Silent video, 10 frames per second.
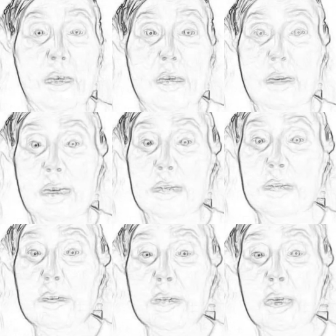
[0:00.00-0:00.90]
and know how to
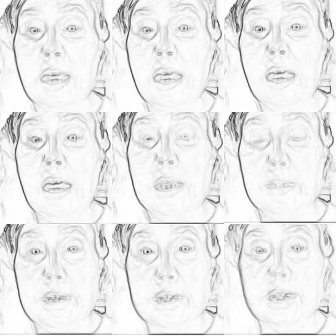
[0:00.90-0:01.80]
do.
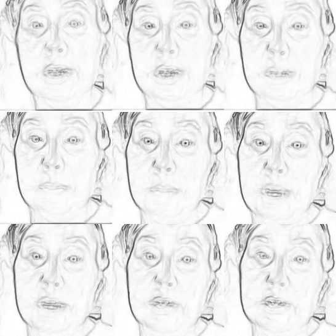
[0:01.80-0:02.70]
Otherwise, you're going to end up
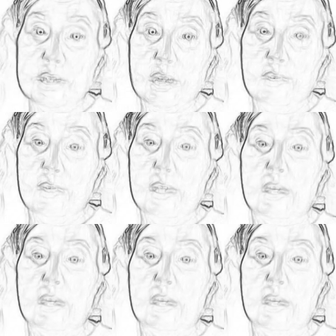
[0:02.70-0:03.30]
lying to yourself. And